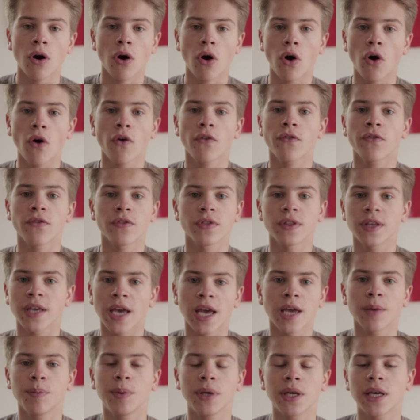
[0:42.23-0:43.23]
of the
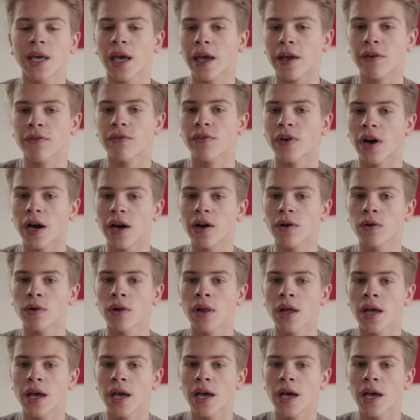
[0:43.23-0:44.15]
APK file,